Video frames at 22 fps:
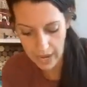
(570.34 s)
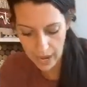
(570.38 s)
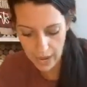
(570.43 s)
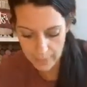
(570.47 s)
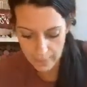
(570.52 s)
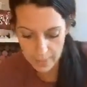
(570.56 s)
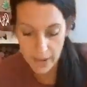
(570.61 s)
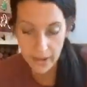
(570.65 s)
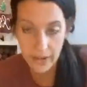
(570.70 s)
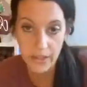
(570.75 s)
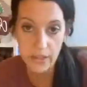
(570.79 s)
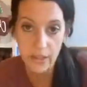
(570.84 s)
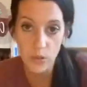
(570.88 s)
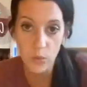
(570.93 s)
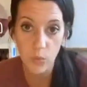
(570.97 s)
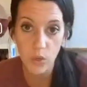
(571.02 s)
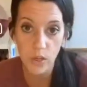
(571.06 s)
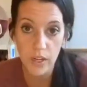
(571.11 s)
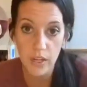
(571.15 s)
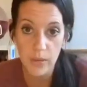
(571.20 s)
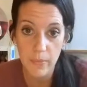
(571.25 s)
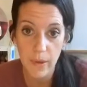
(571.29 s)
And I'm not going
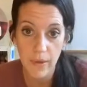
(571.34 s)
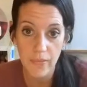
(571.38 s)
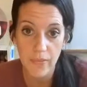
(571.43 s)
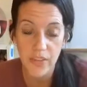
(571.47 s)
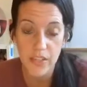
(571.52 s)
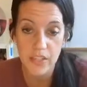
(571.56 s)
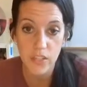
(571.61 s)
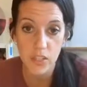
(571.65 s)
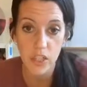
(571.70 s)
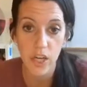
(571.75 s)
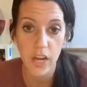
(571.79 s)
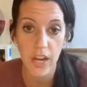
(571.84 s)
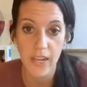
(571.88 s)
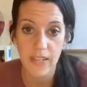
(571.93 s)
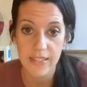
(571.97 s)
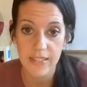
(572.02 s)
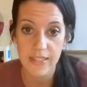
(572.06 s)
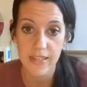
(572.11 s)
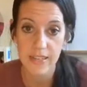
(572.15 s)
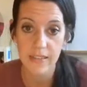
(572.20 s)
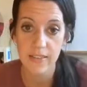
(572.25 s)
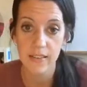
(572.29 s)
to worry about these
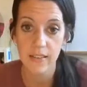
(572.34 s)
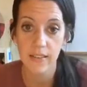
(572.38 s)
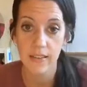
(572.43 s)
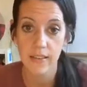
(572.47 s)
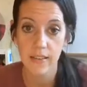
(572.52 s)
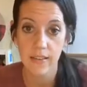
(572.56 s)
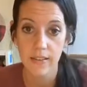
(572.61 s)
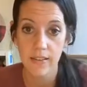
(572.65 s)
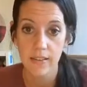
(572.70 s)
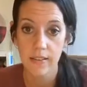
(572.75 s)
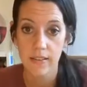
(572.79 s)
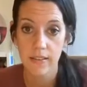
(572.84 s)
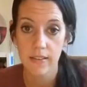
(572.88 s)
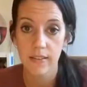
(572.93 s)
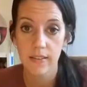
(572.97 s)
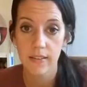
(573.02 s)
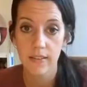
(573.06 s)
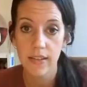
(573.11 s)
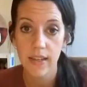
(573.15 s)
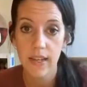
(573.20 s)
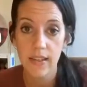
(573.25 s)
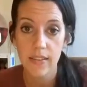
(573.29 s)
cracks in
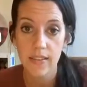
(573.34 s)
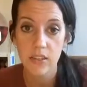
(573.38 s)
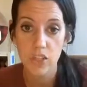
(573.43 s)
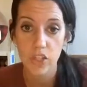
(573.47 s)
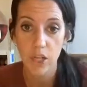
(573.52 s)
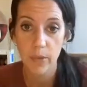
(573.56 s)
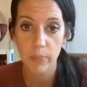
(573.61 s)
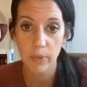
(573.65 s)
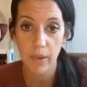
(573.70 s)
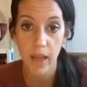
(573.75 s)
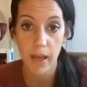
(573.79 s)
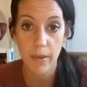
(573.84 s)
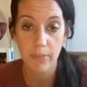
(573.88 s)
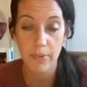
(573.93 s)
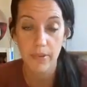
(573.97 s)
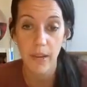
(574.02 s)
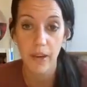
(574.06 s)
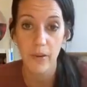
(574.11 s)
the shiplap.